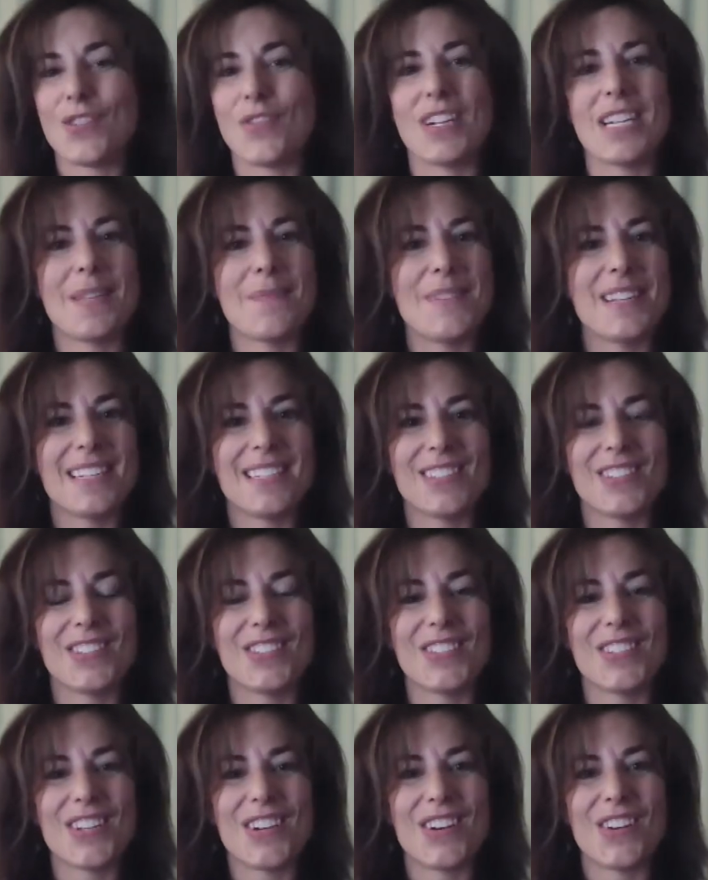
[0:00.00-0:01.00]
20 minutes or
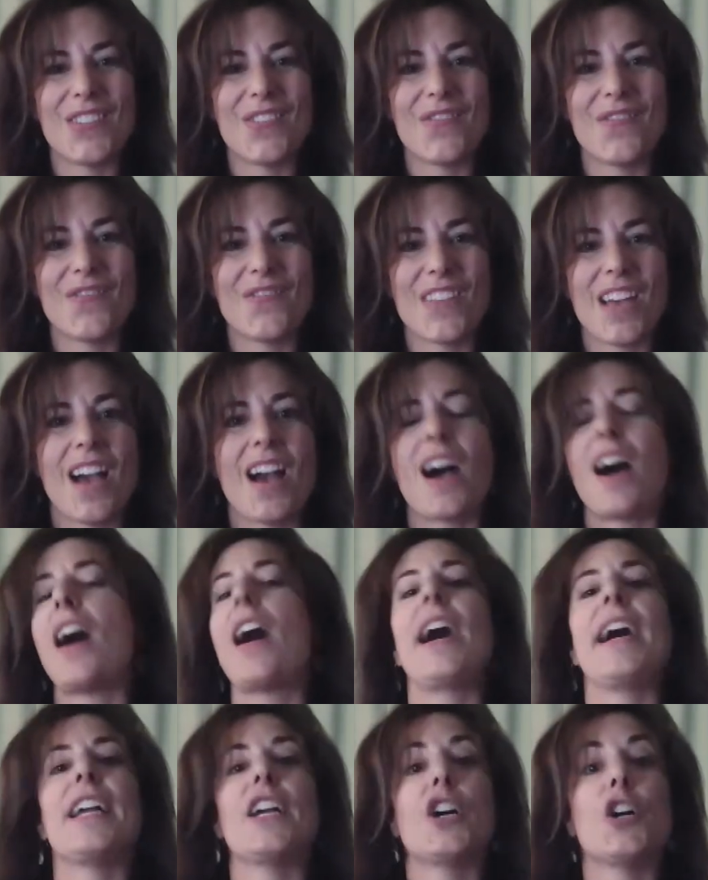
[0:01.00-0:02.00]
so.
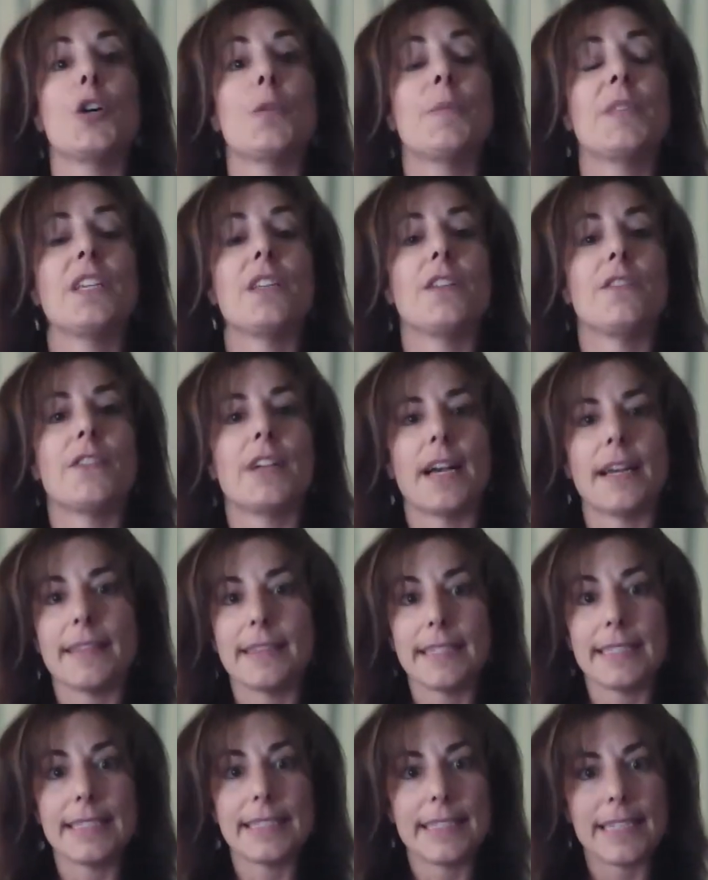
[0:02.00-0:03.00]
I hope that you've got
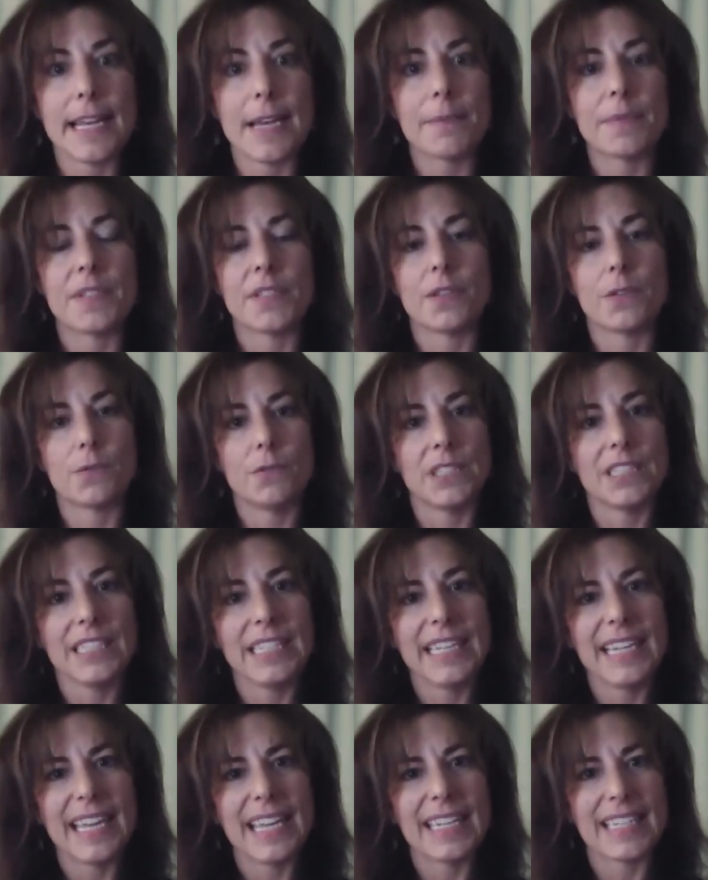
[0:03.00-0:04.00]
the steps to
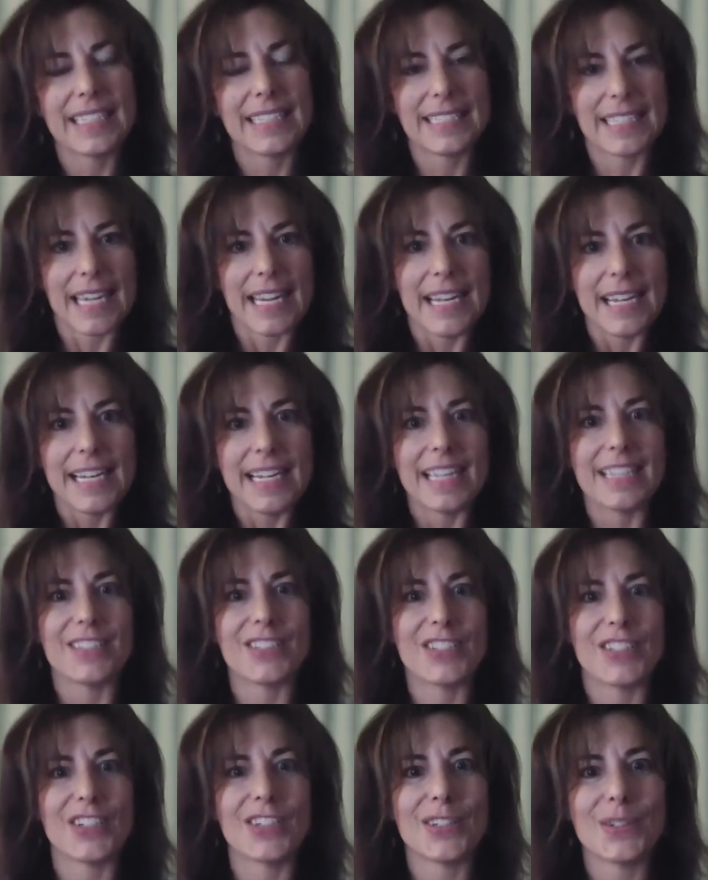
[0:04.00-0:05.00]
really get excited and
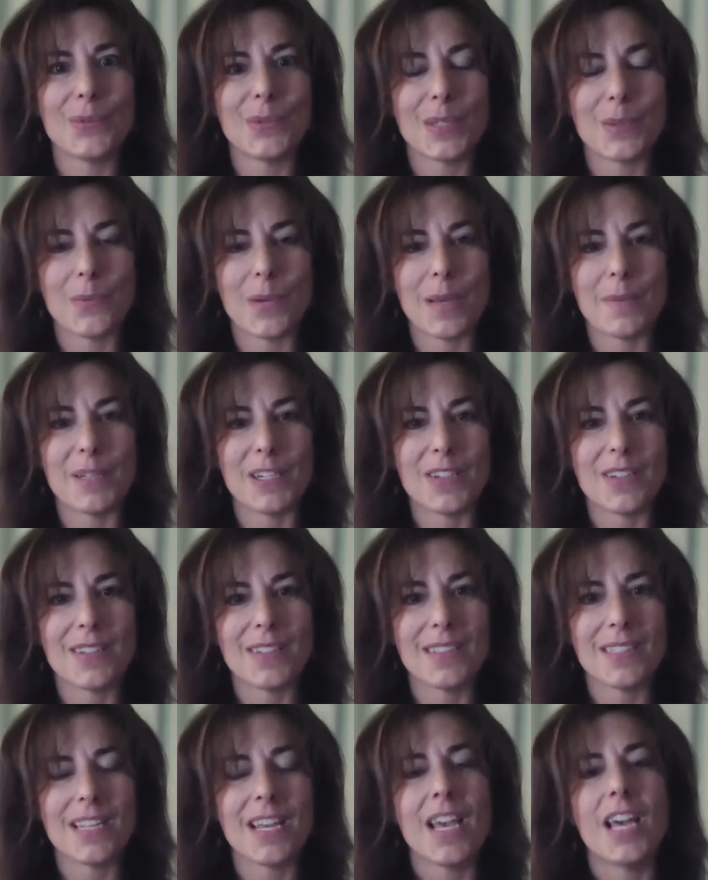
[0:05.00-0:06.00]
started with
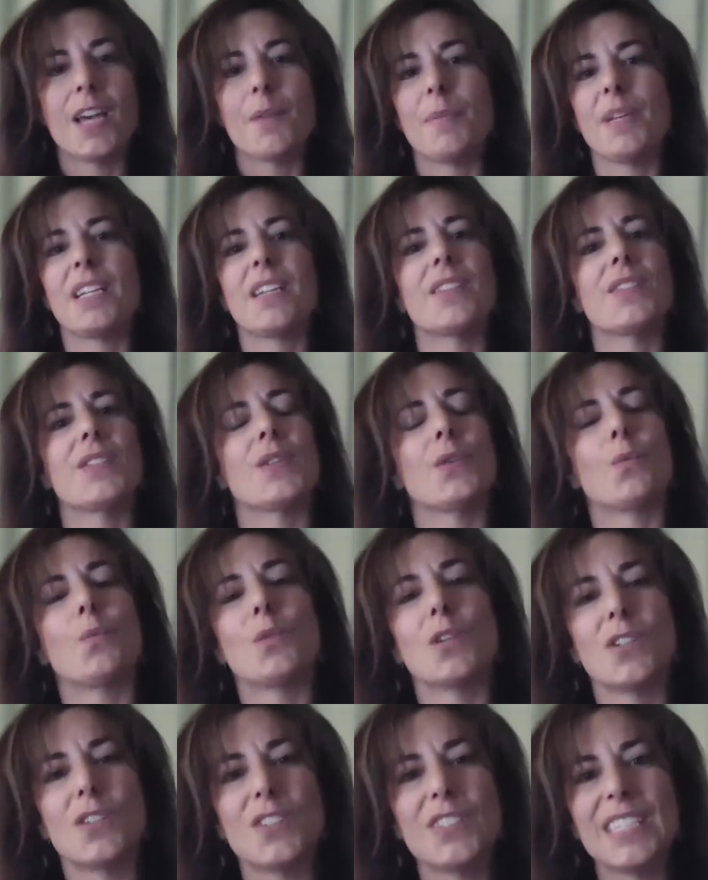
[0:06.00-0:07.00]
webinars, because the
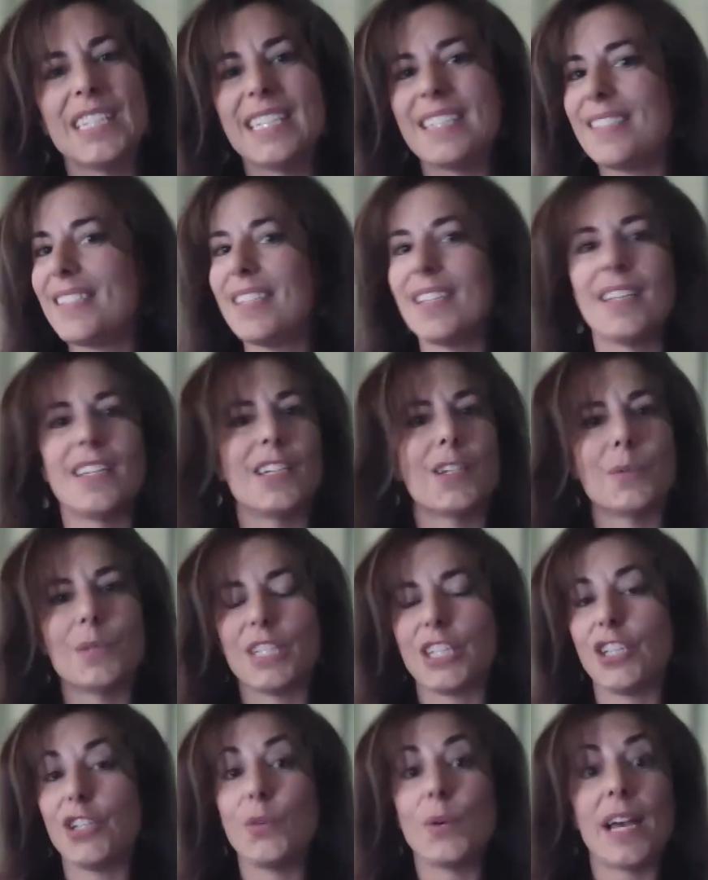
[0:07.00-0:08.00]
world needs to hear
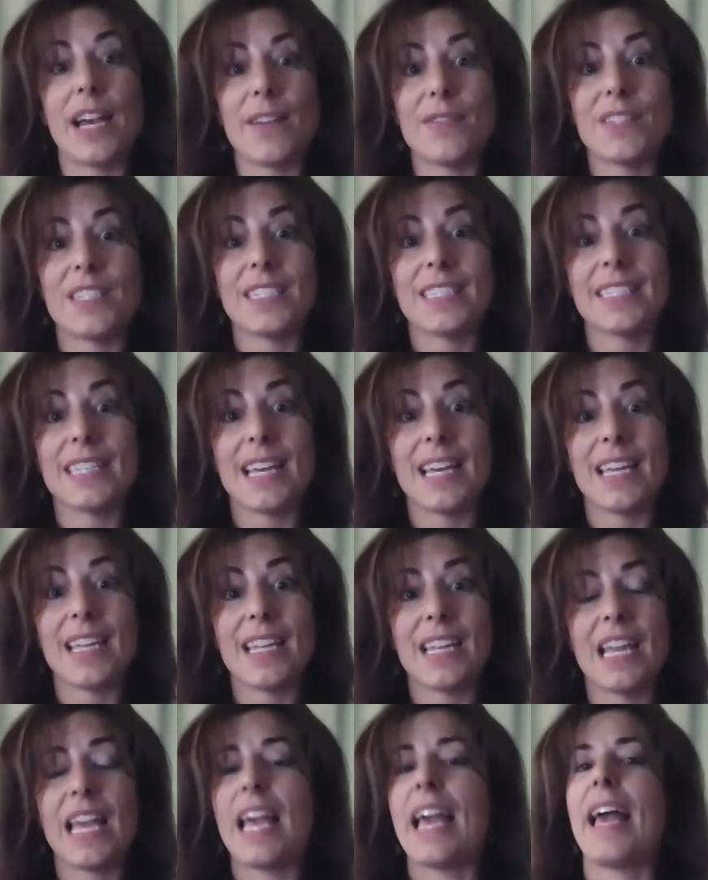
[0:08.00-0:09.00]
what you have to
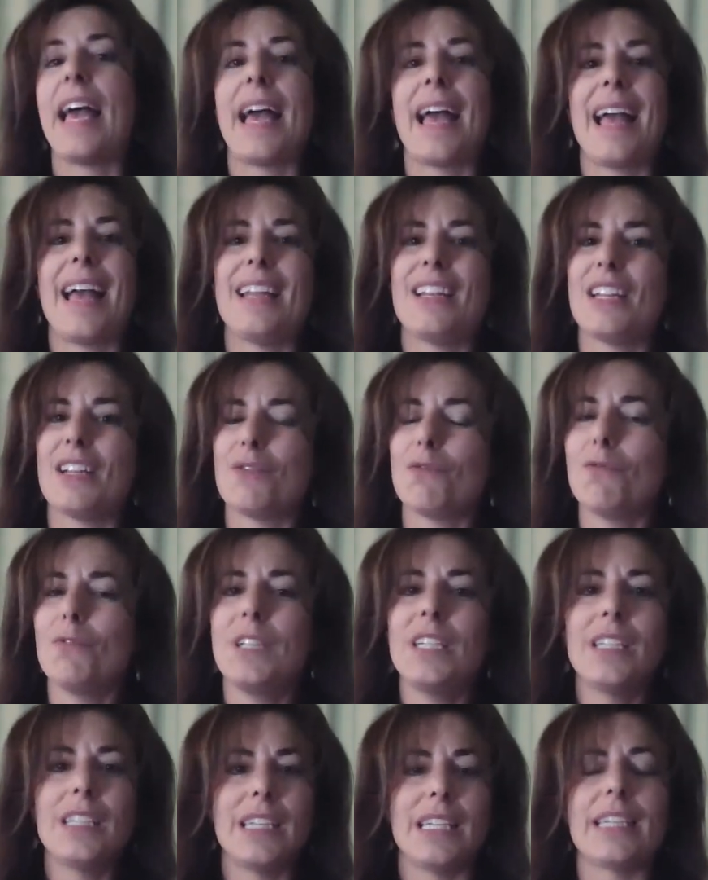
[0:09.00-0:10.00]
say, and
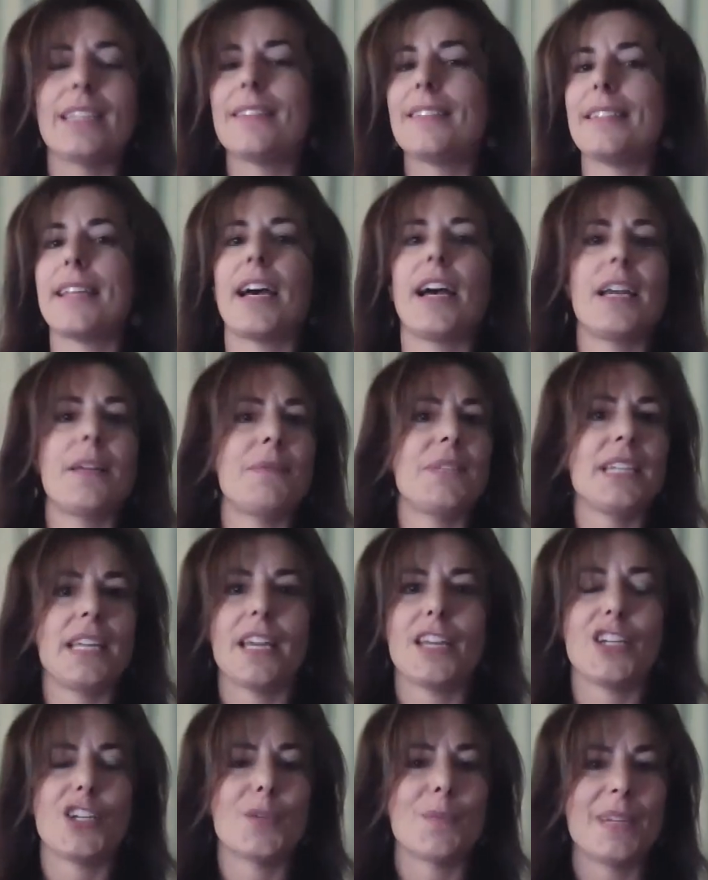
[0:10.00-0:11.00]
really it's time to
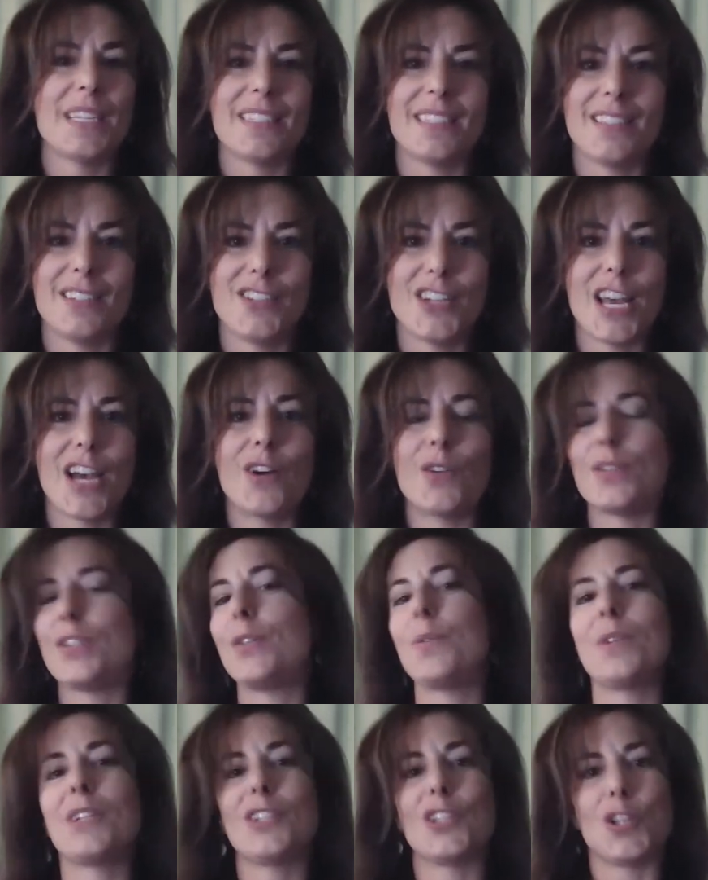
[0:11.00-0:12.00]
get your message out
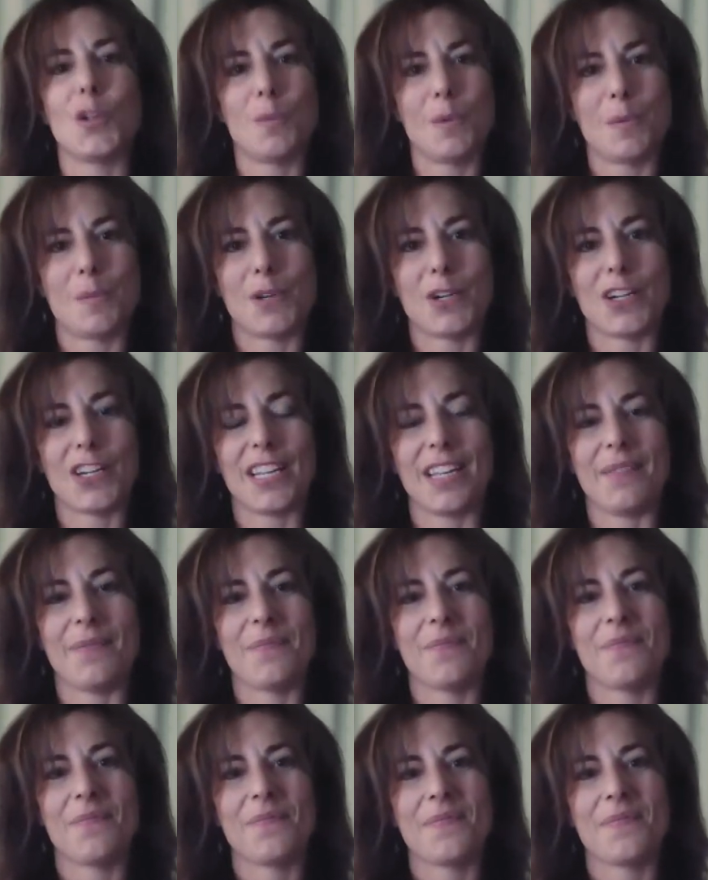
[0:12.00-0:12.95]
to a global market.